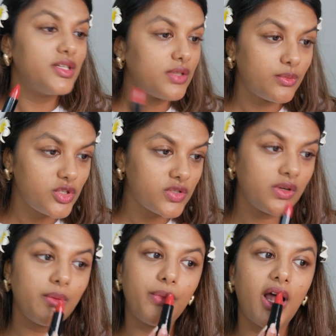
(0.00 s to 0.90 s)
So I'm just
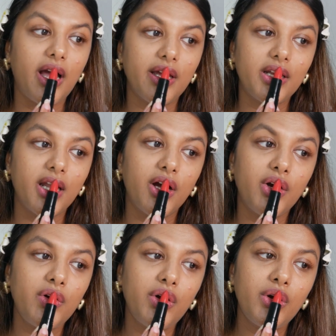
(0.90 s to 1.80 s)
gonna apply it
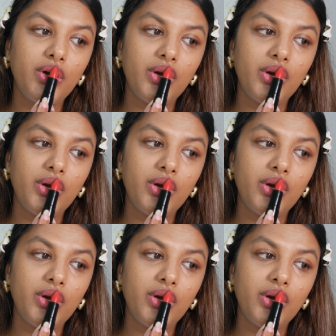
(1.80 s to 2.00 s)
now.